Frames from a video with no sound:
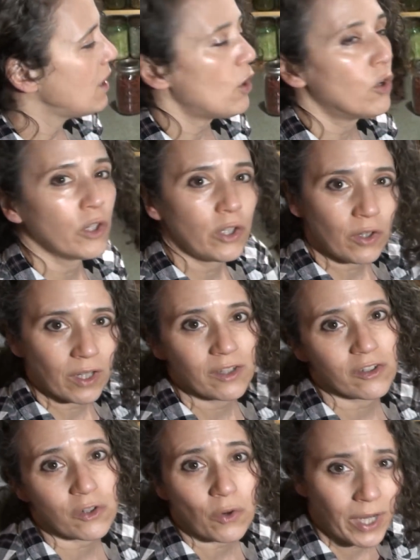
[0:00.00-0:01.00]
or you can
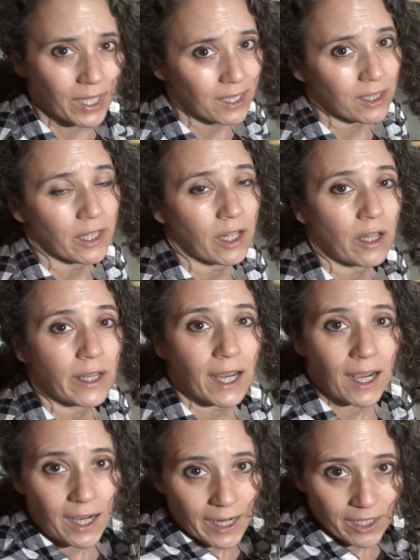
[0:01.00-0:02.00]
just go ahead and click on
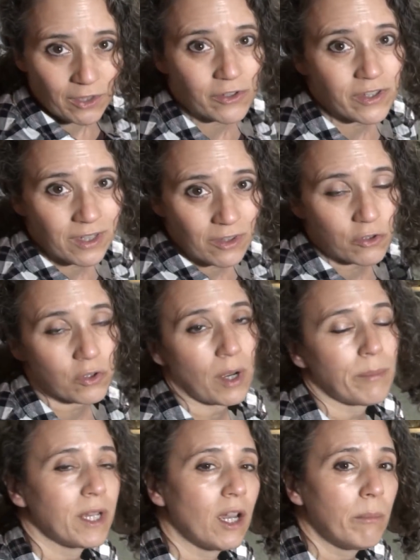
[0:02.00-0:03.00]
that eye and you'll see the
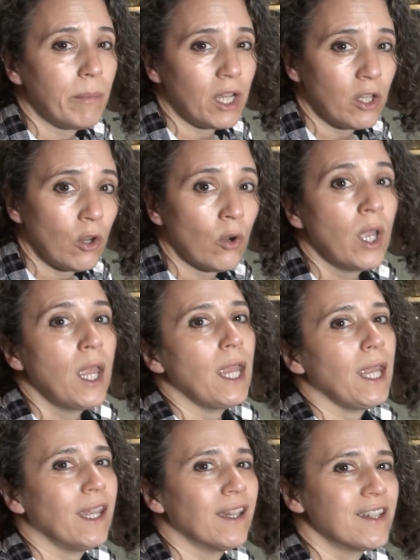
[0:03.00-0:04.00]
drop down menu
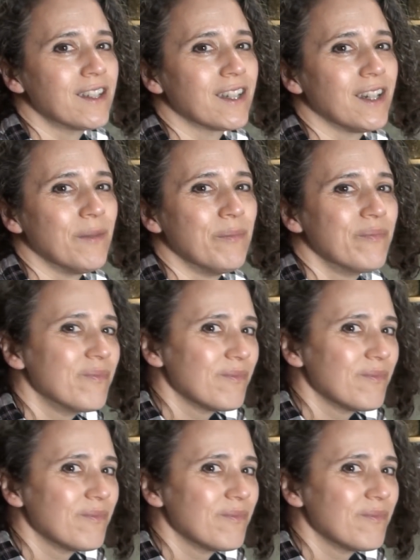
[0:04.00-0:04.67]
and um,